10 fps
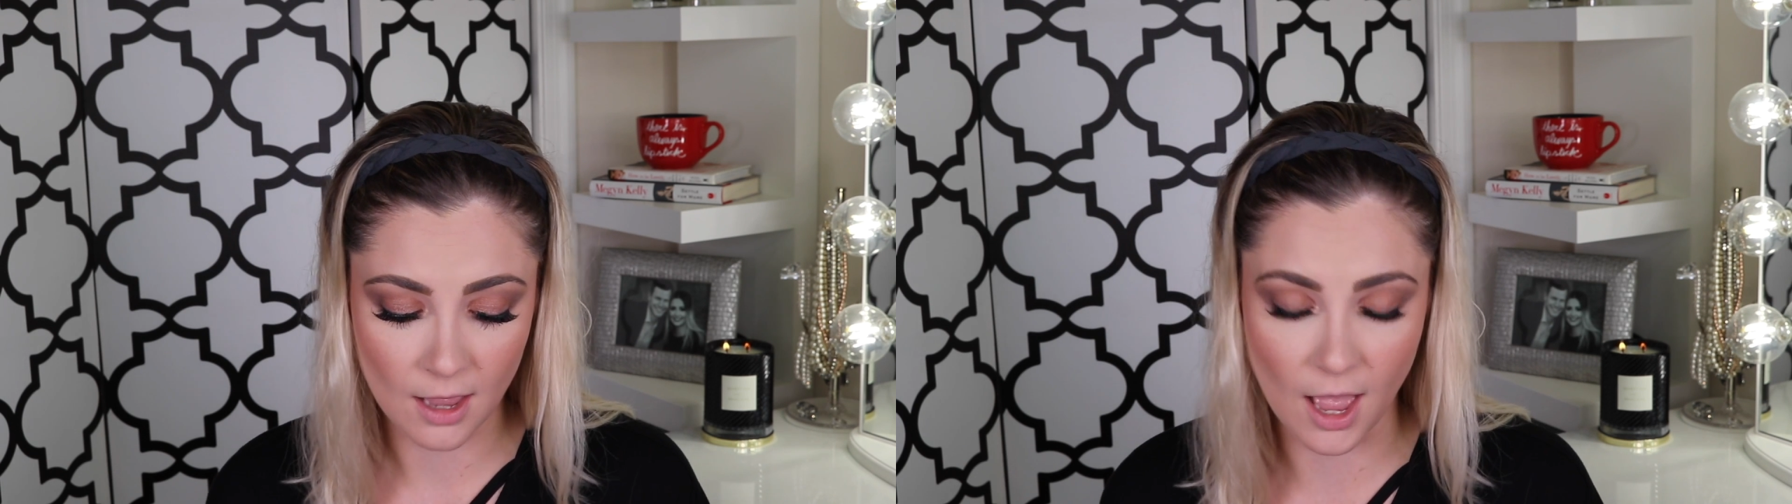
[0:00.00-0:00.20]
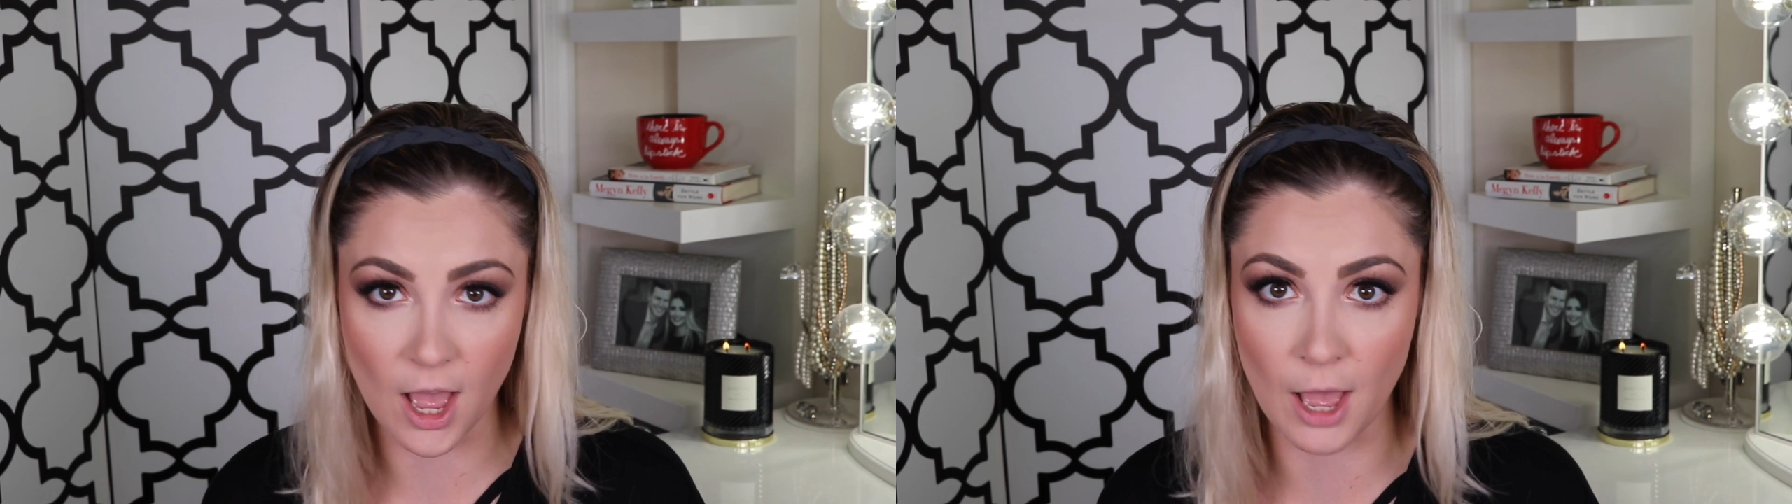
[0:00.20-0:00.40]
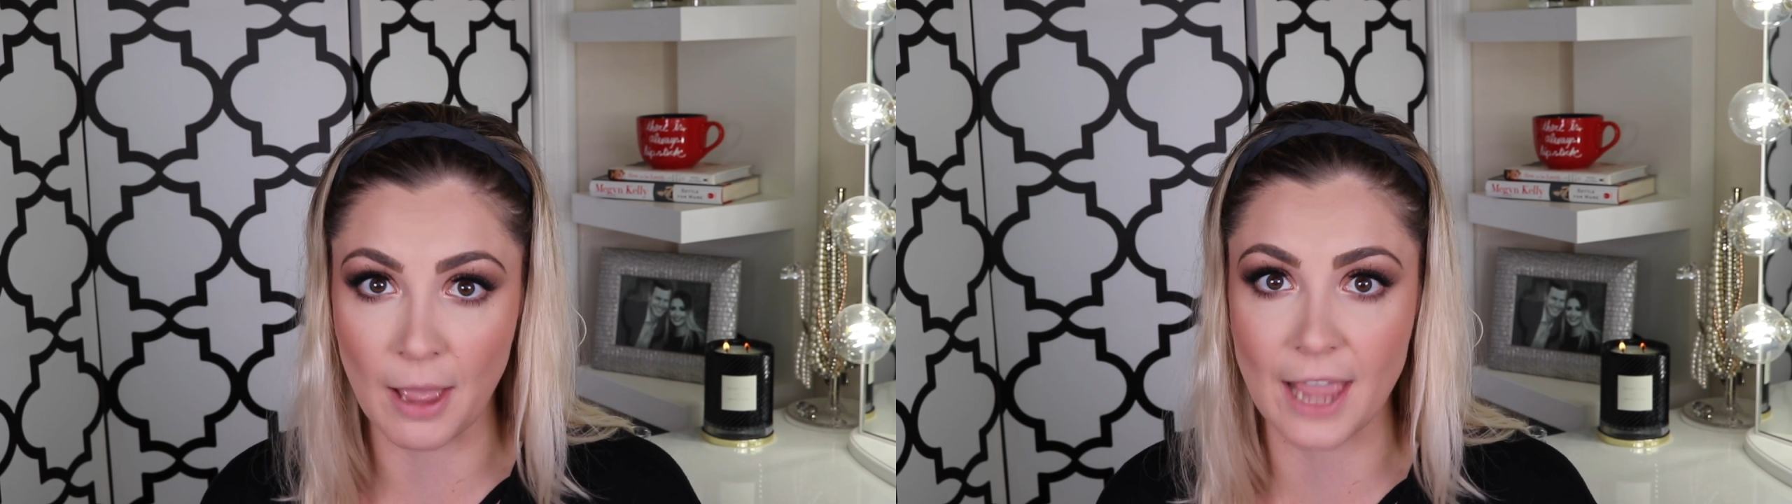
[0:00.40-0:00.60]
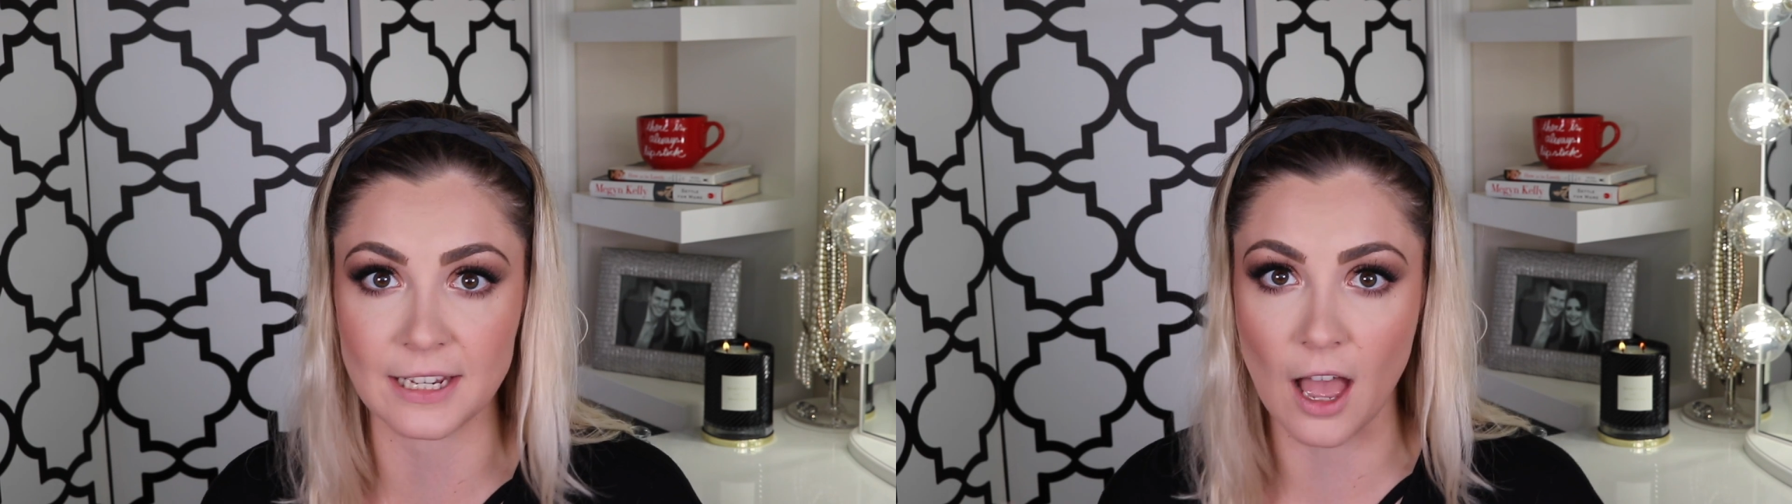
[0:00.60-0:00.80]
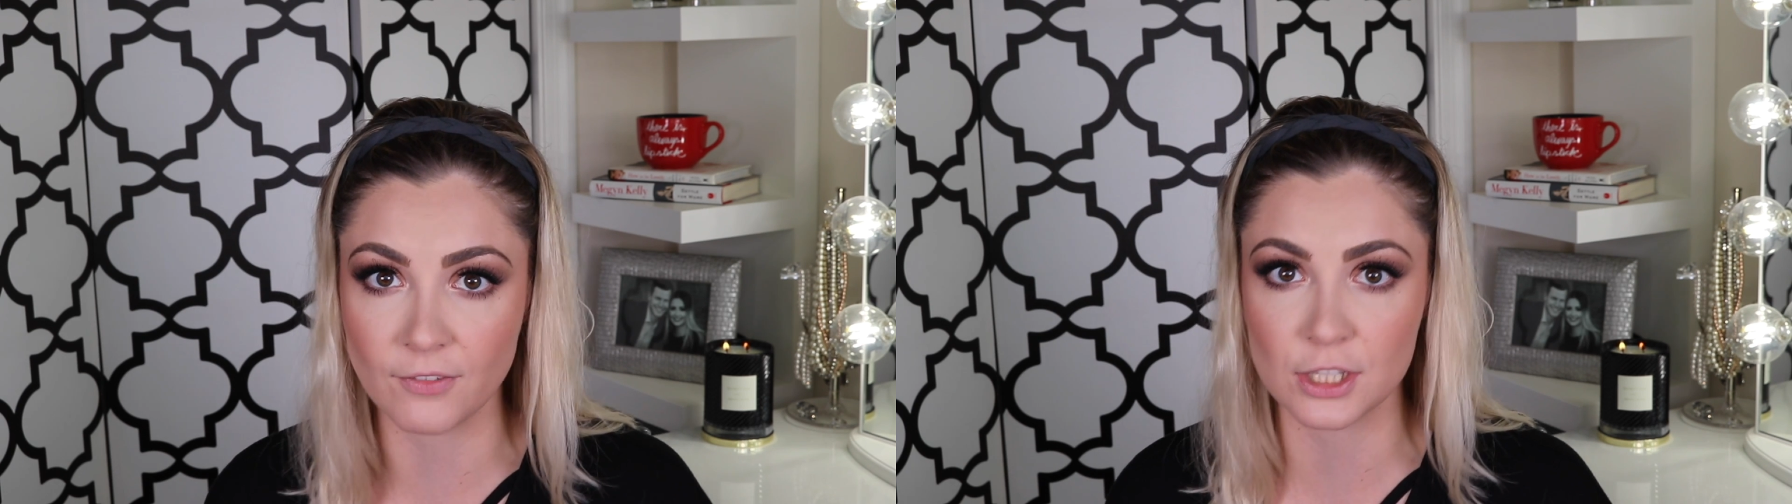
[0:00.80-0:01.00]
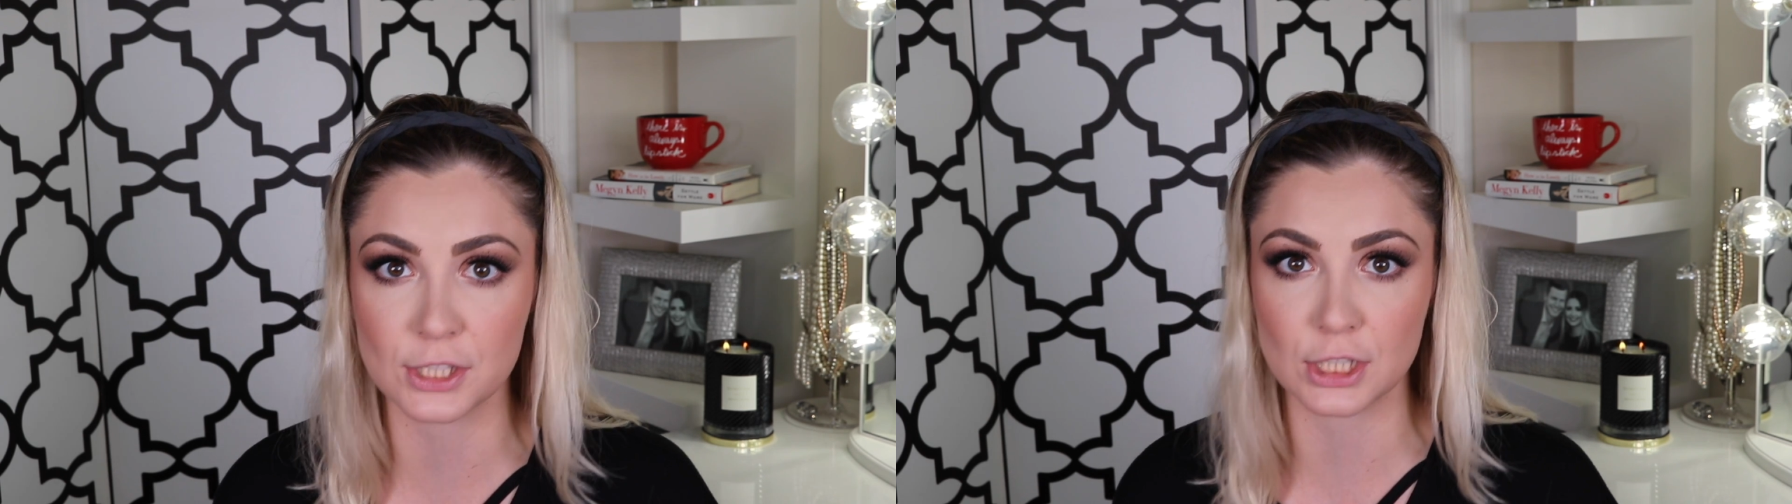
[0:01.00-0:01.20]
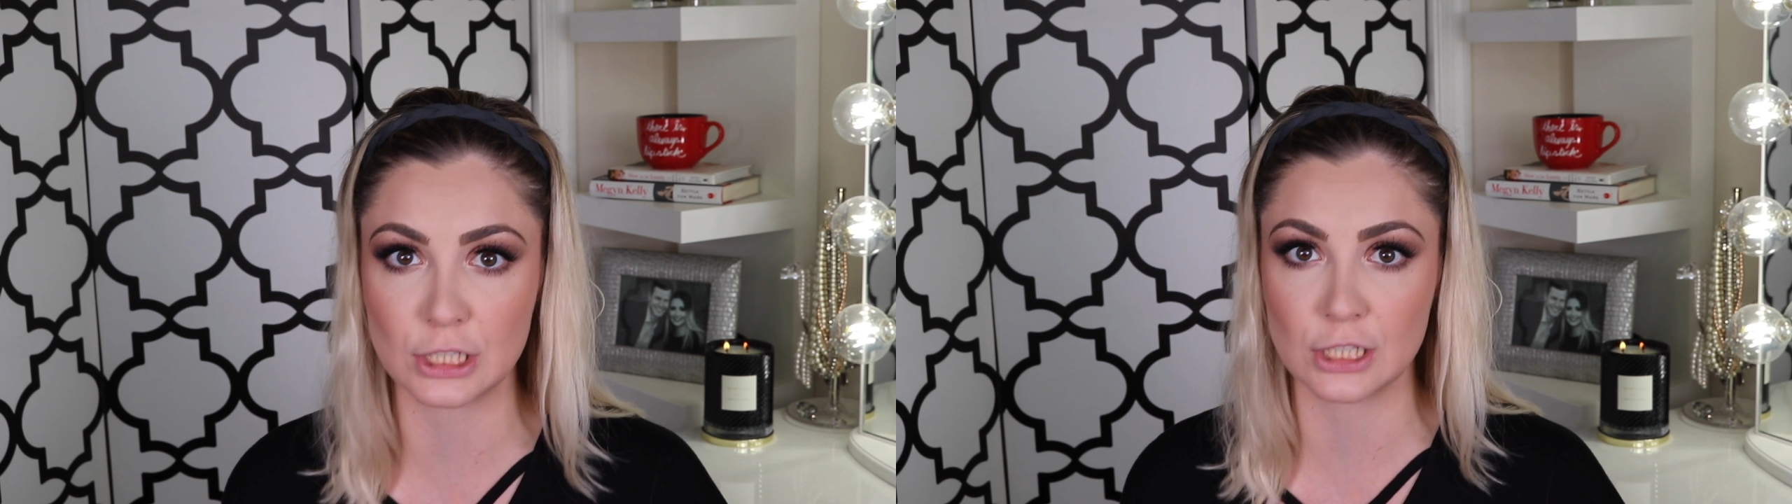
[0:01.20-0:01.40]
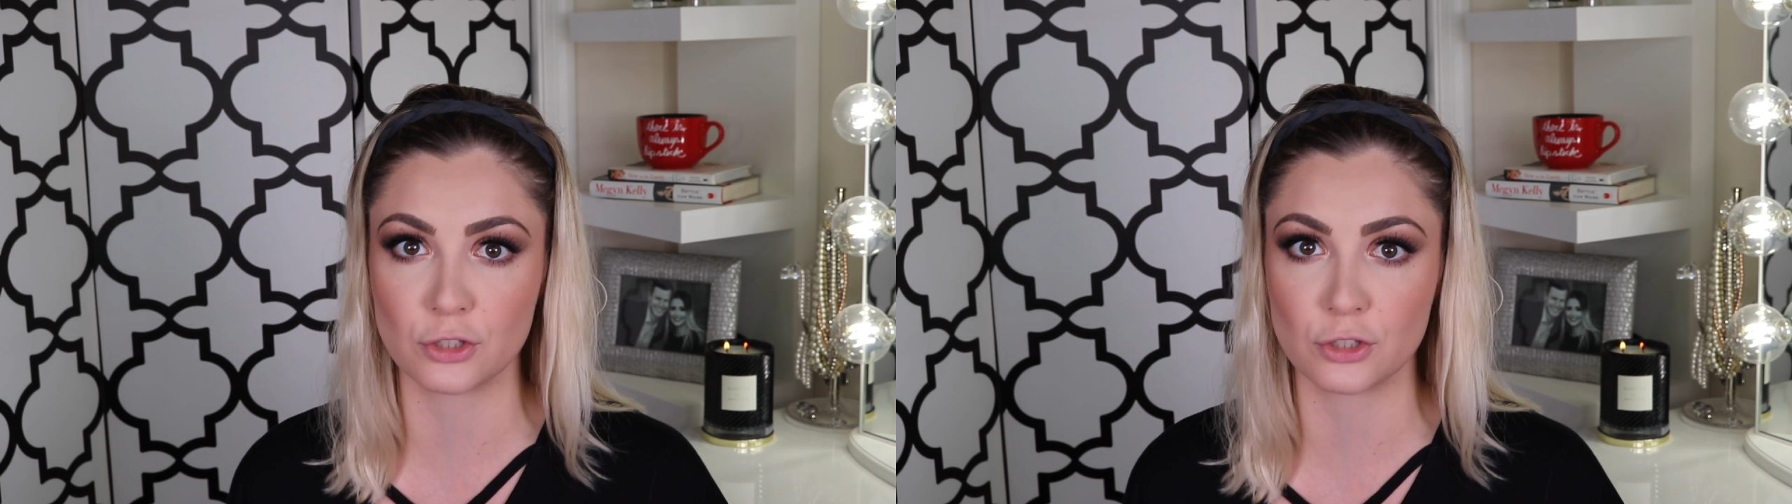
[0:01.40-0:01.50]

I obviously